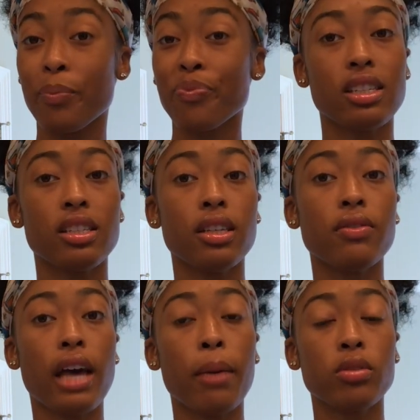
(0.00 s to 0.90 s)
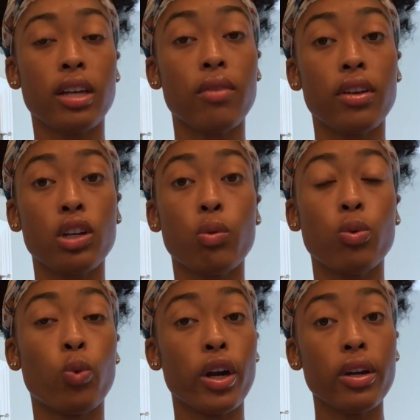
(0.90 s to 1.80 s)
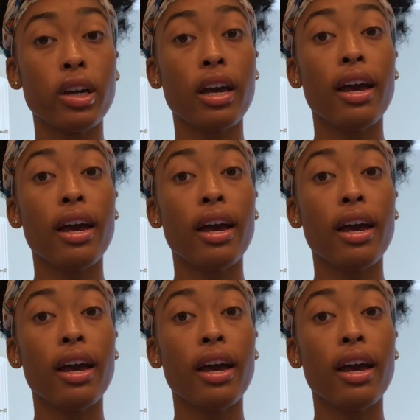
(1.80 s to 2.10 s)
To see if the apple cider vinegar would work,